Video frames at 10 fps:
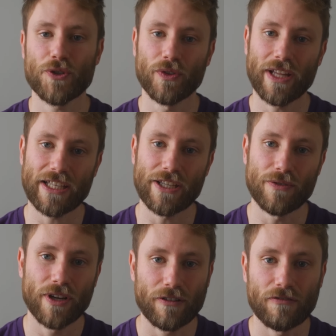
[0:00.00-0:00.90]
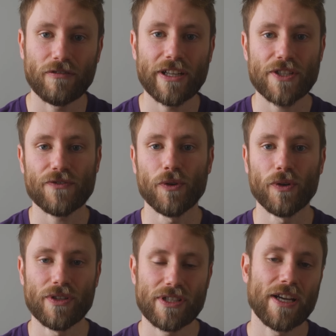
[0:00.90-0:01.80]
sure that you reach
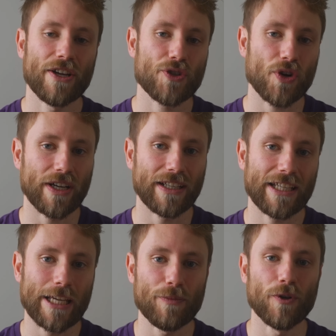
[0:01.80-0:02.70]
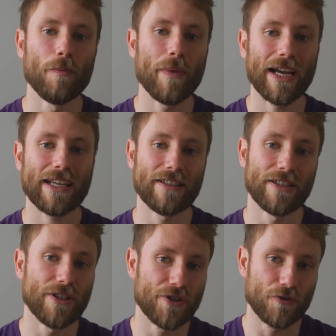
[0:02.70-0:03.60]
forwards, try and keep your back in a
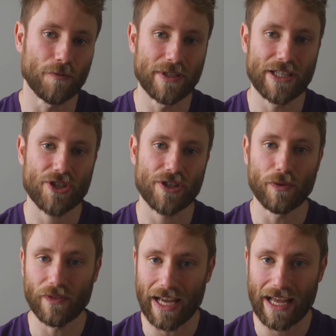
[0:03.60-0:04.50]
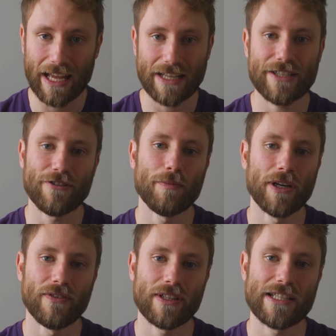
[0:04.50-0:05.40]
neutral position with that anterior
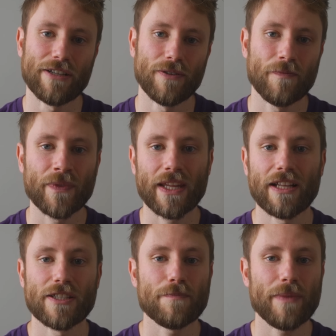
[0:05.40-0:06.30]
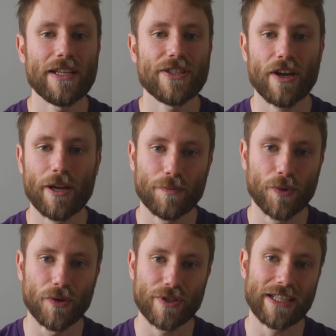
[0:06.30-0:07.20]
pelvic tilt, and spend time
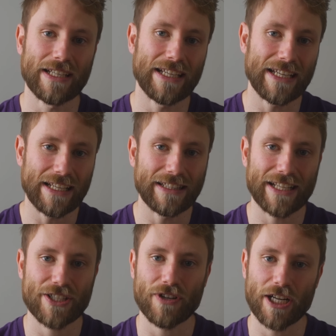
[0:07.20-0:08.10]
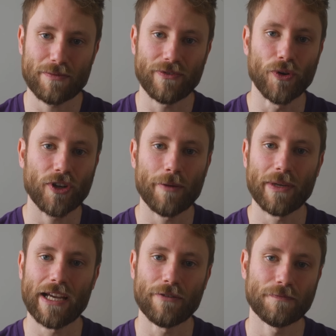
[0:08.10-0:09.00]
pausing in that stretch before
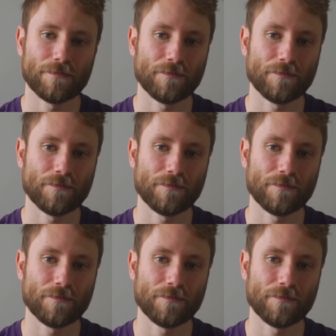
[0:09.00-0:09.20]
coming out.